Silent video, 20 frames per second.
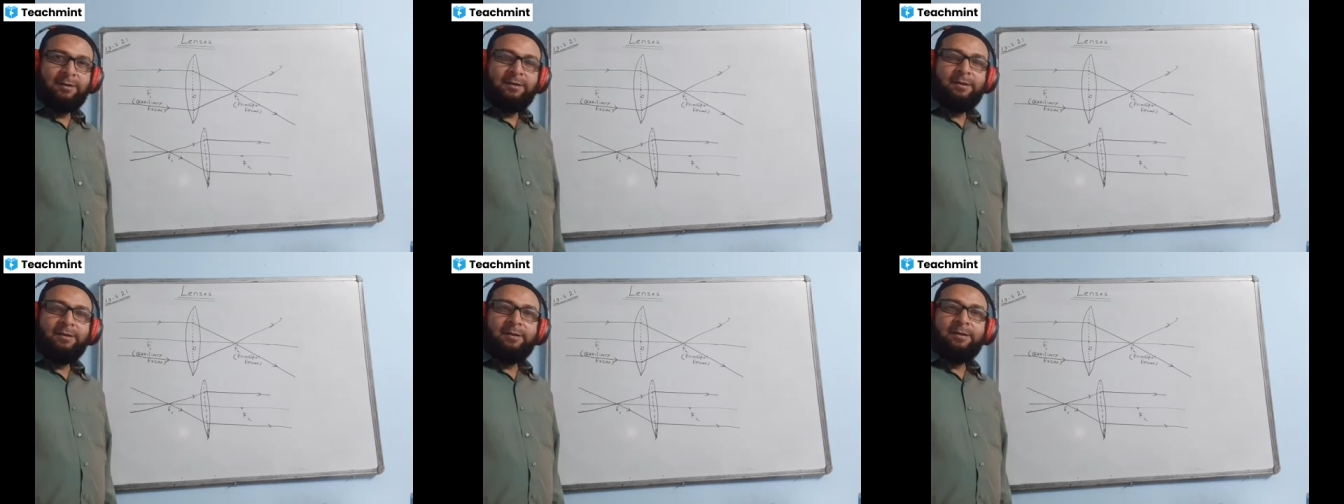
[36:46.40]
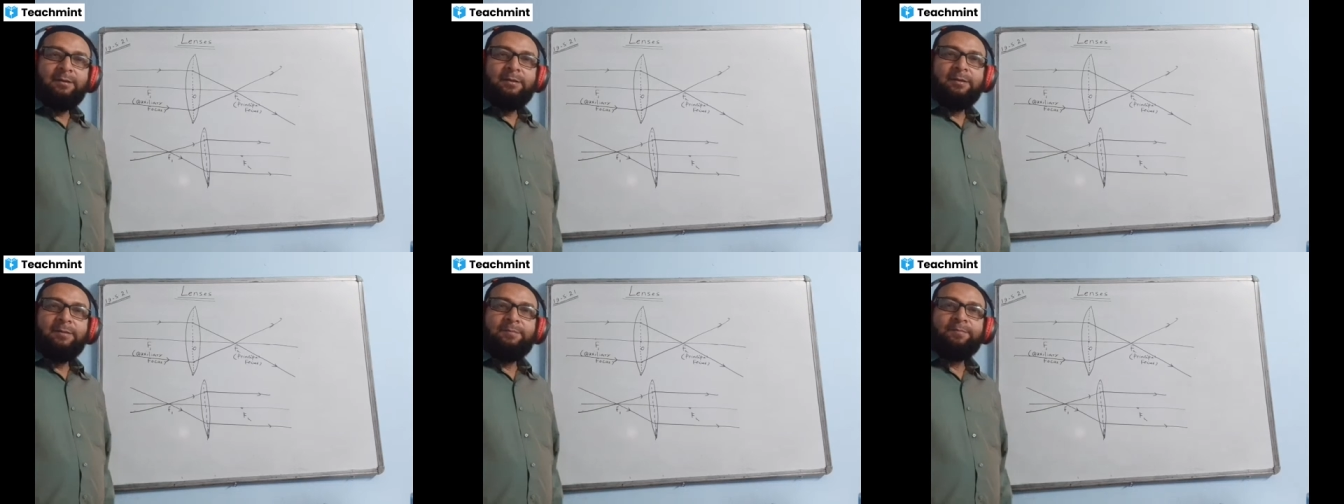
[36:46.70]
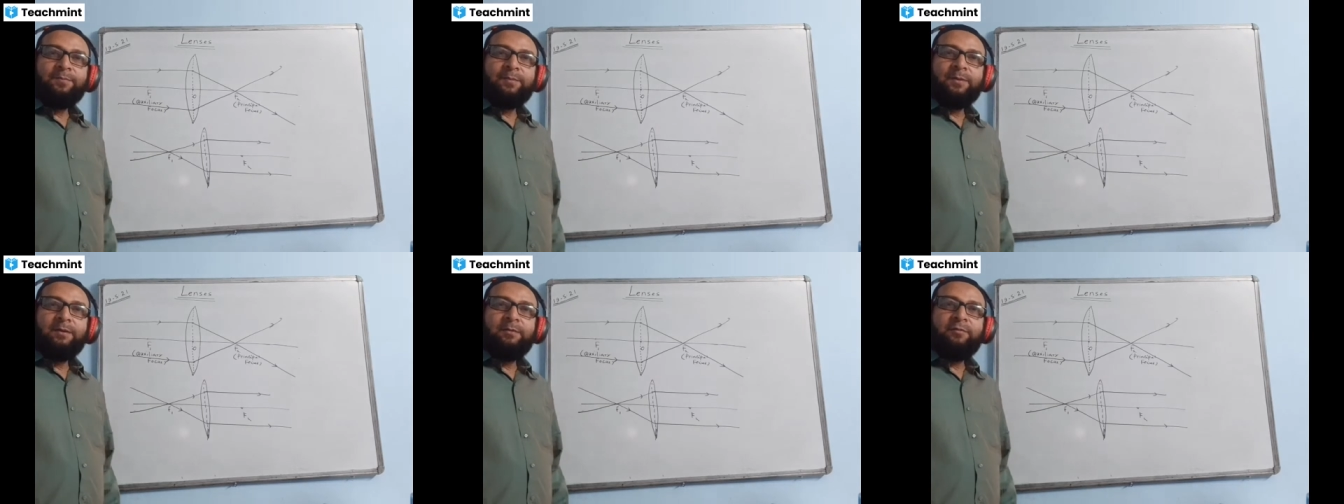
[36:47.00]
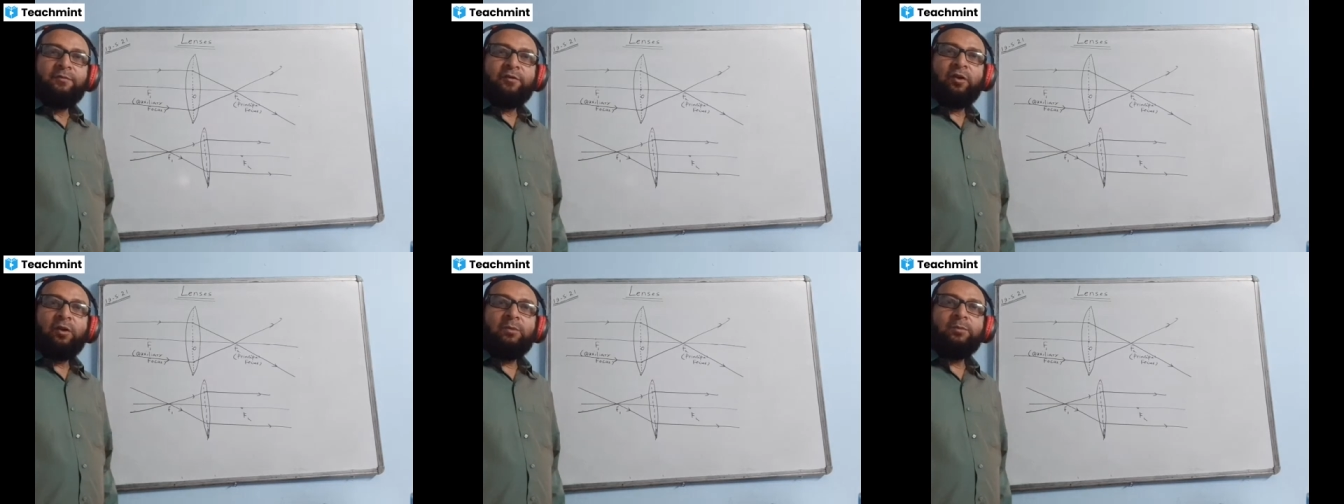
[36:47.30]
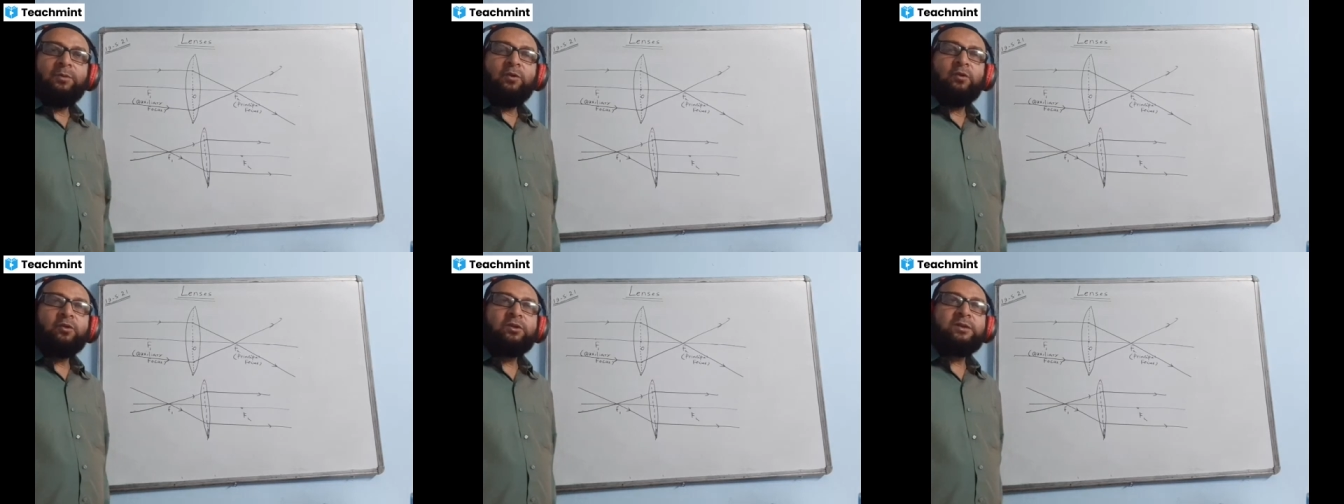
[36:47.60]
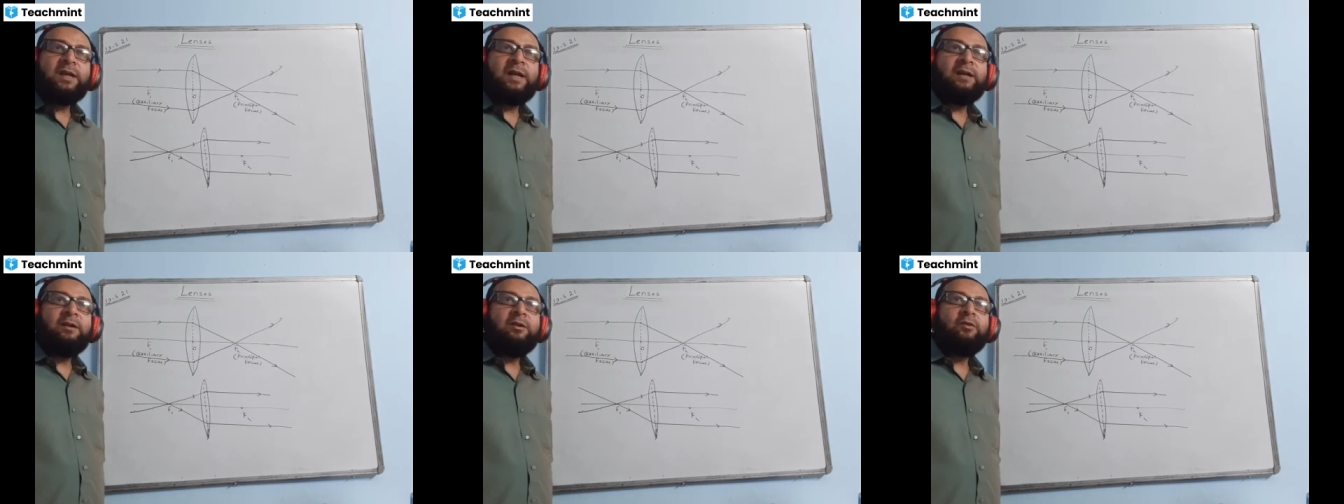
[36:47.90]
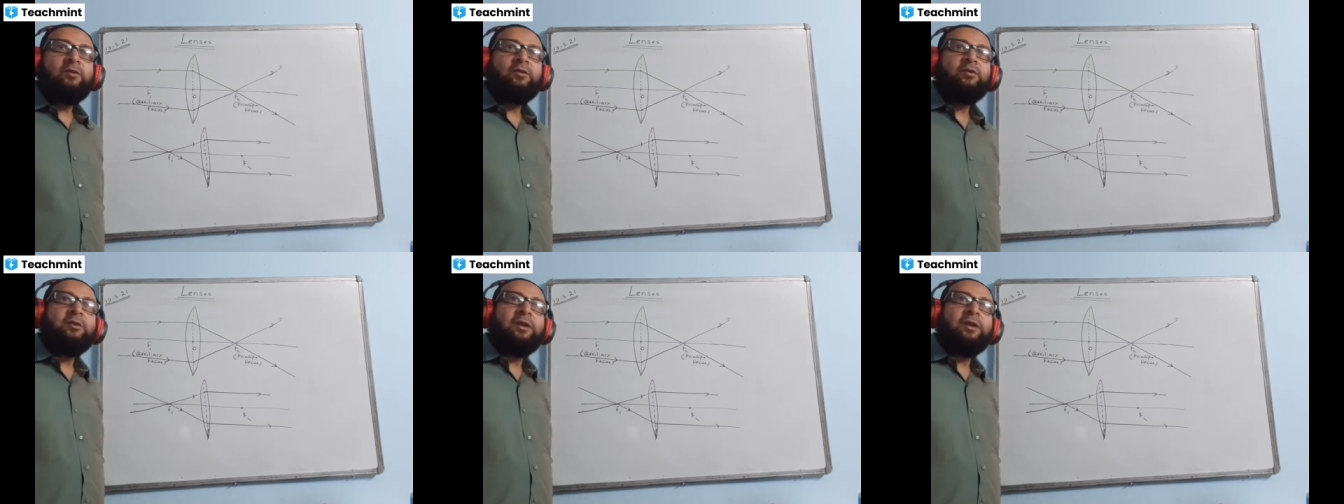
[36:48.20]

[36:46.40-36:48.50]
From your side now, you give your best.